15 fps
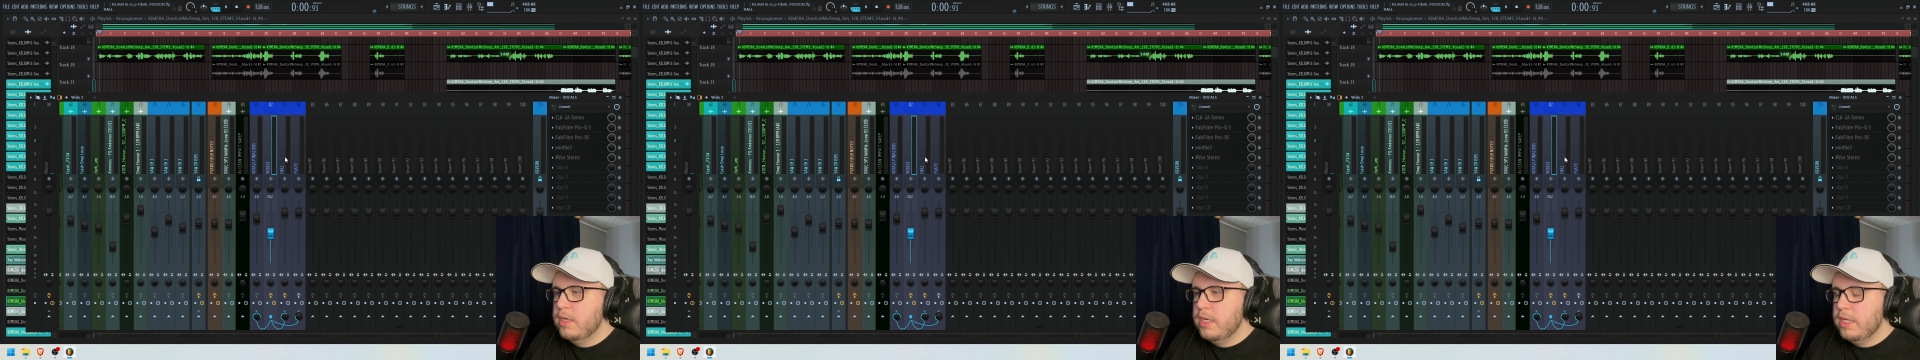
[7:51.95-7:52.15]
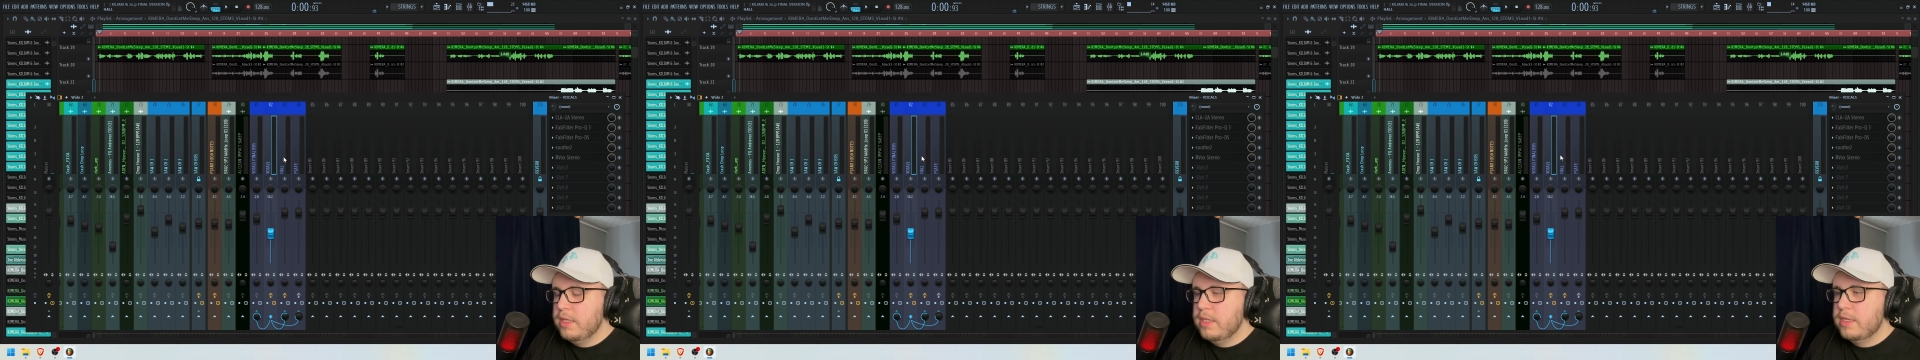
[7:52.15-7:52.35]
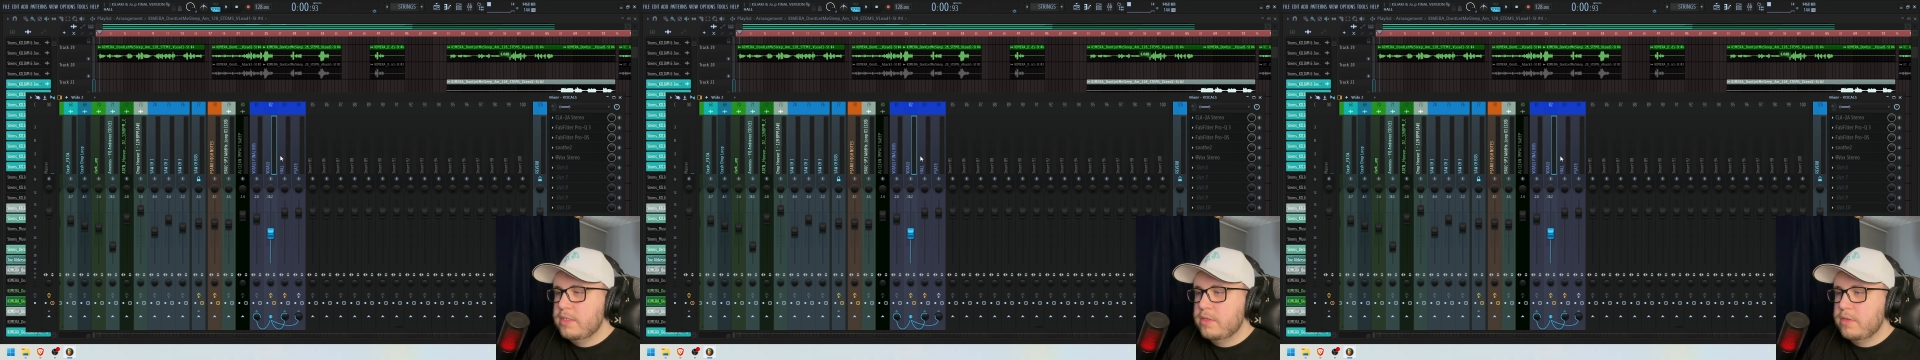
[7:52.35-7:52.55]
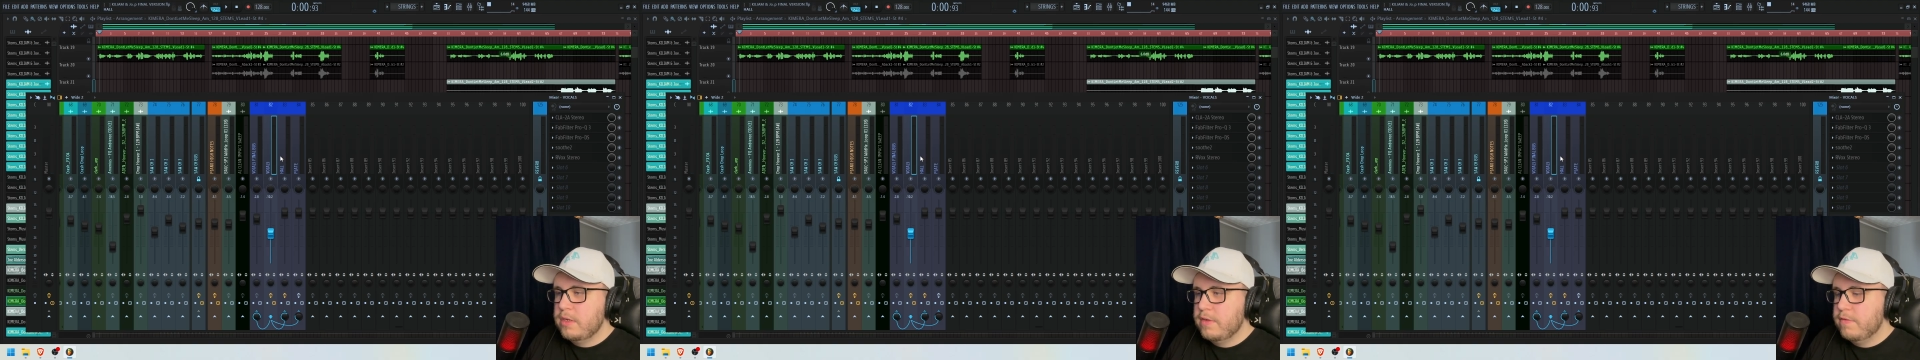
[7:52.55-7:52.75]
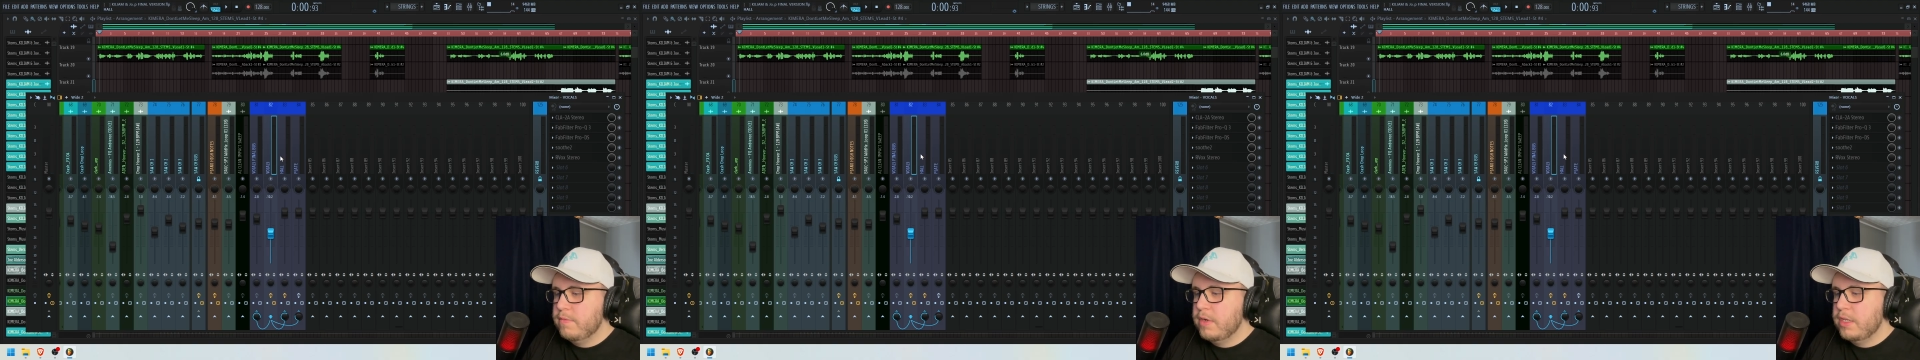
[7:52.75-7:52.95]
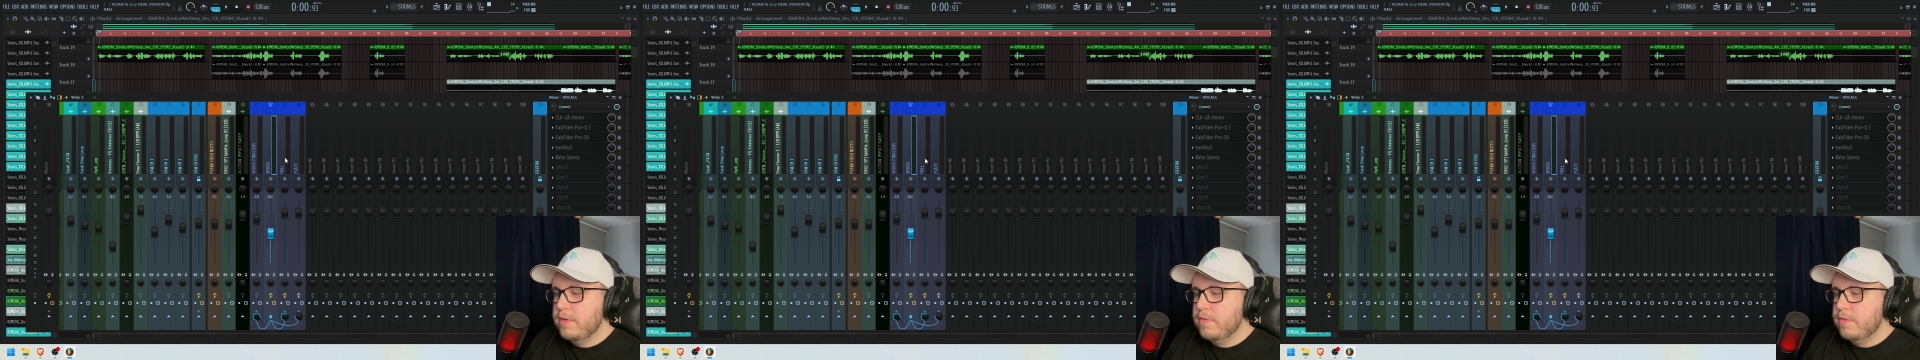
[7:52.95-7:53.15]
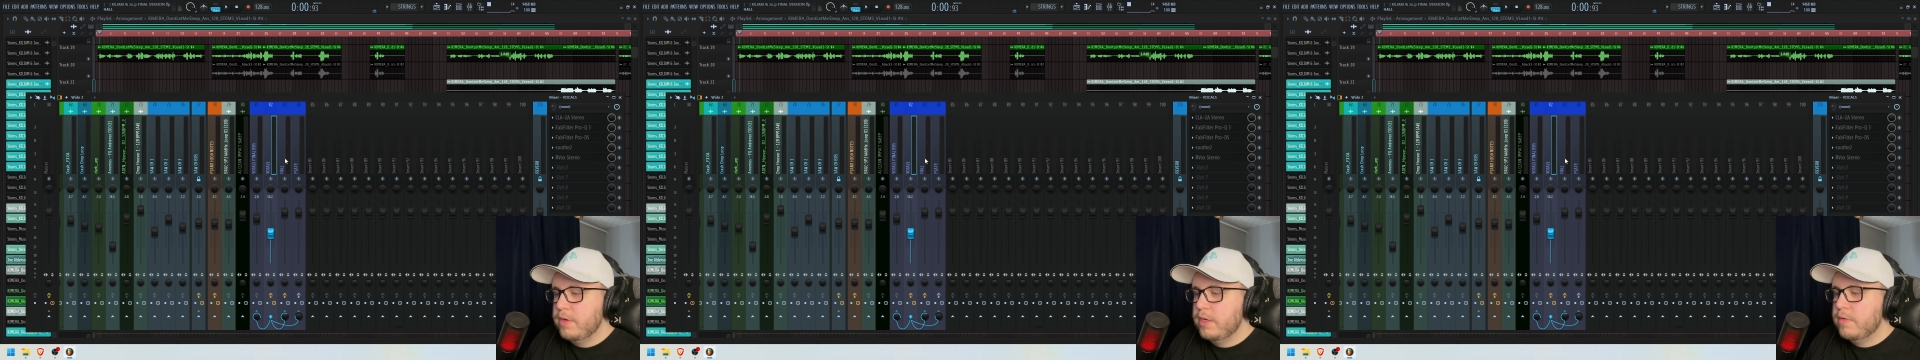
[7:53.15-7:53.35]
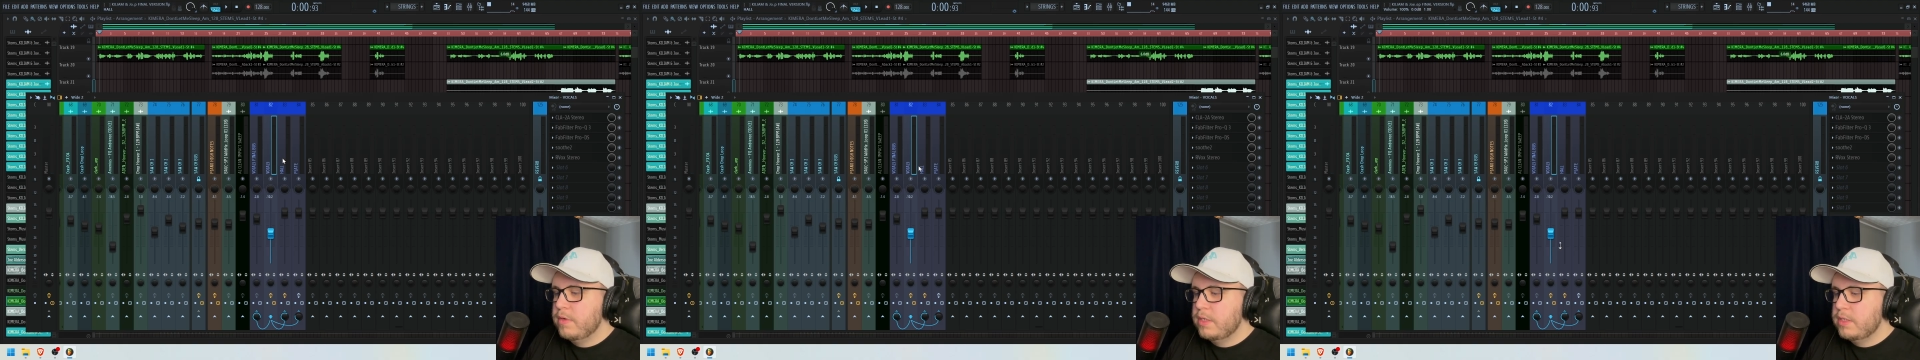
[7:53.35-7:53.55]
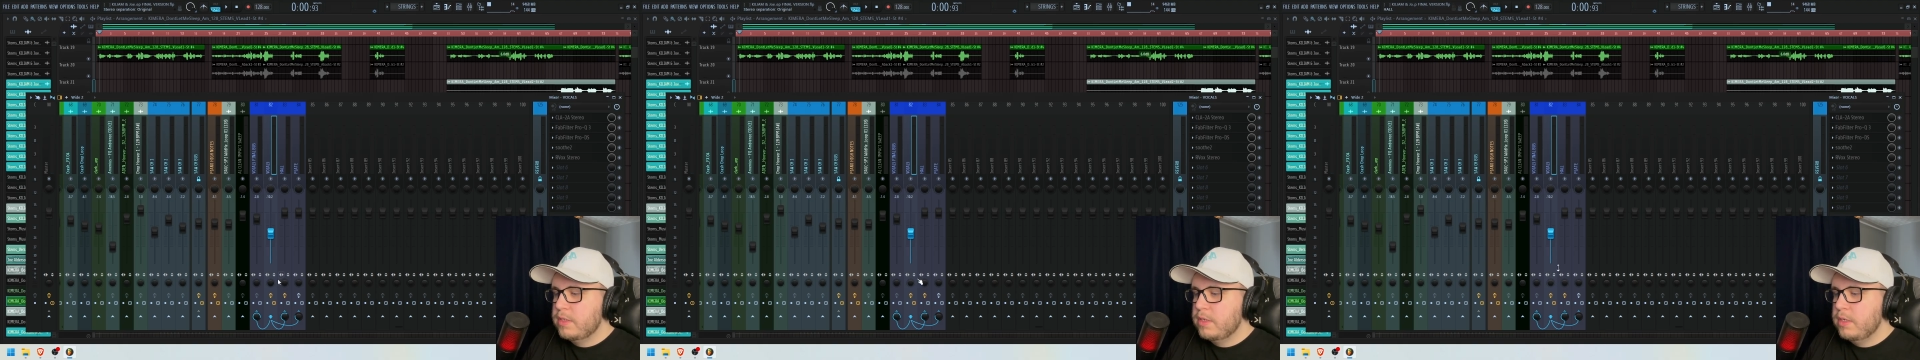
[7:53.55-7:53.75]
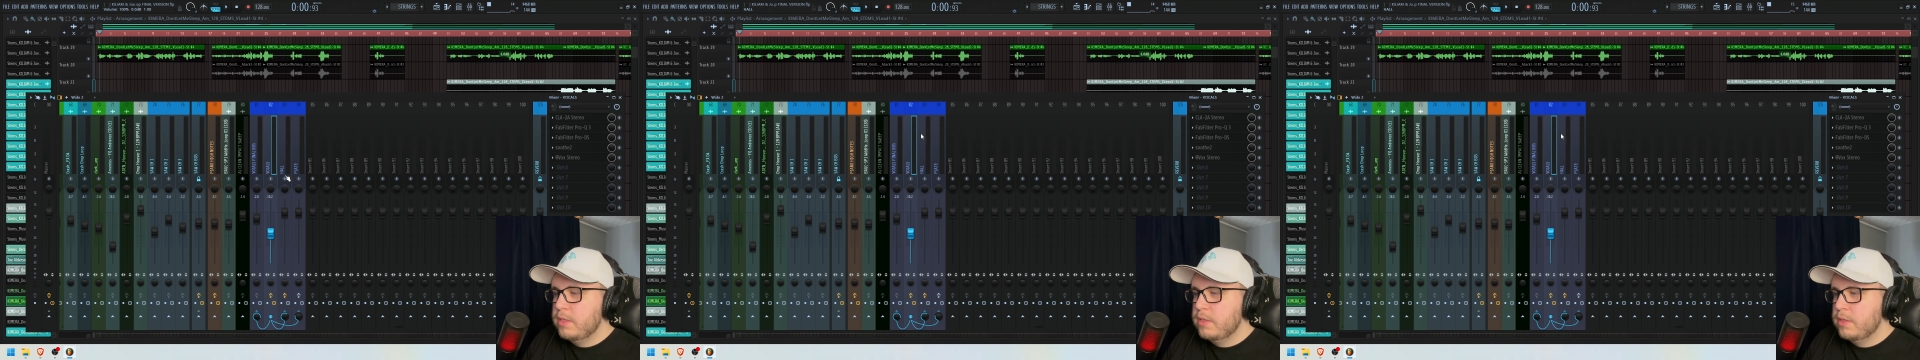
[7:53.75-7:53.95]
It doesn't have muddy
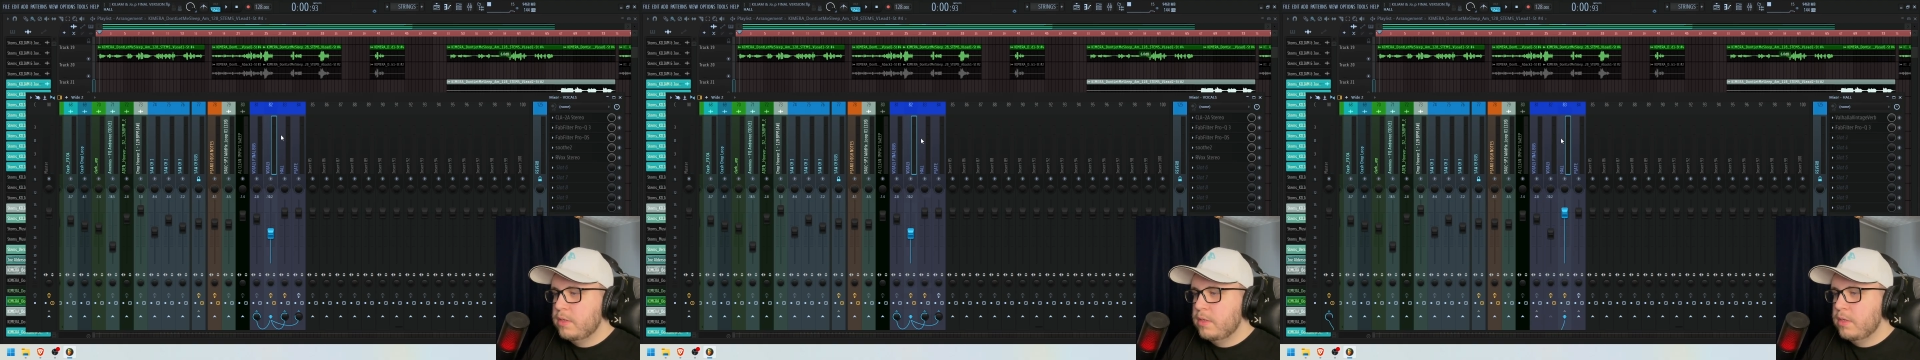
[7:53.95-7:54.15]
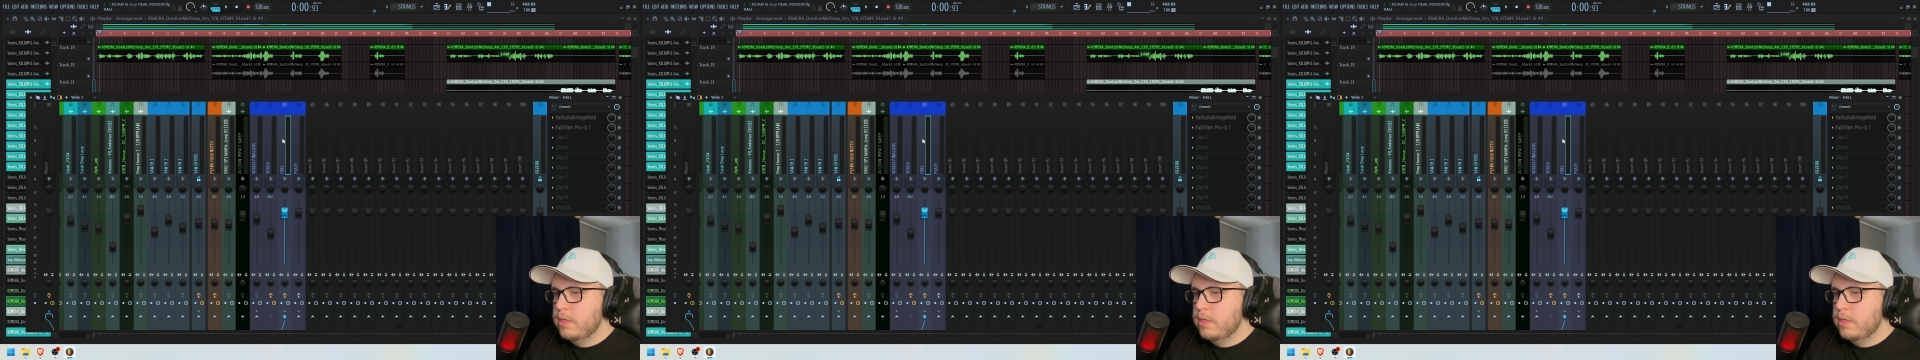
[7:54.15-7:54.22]
frequencies